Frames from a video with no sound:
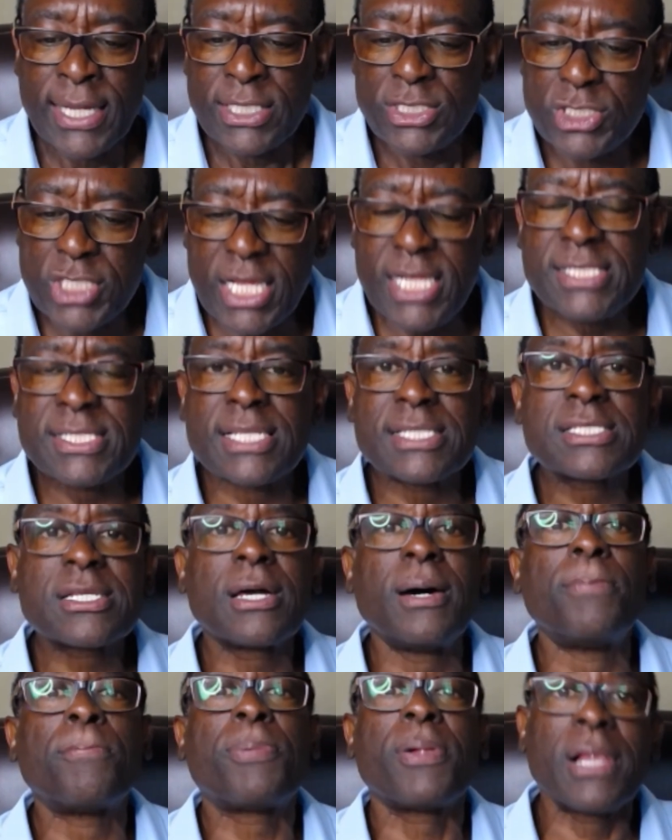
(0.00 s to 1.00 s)
Jesus
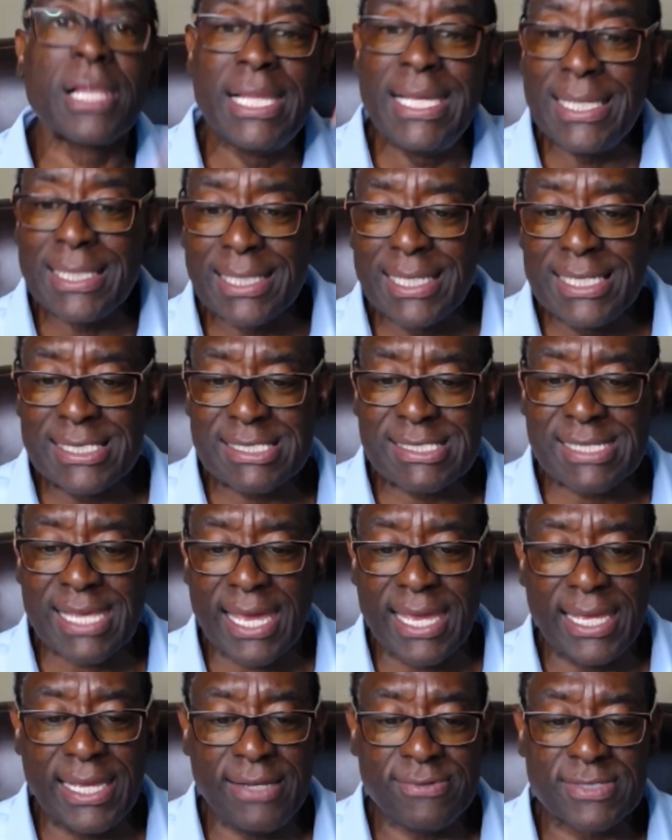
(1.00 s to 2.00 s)
completely
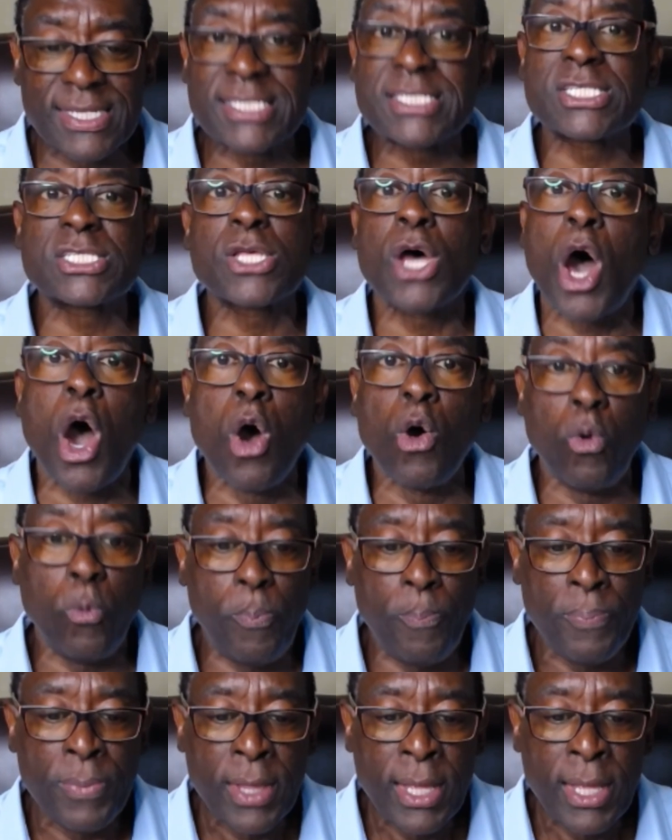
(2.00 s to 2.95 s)
saves. This is hope.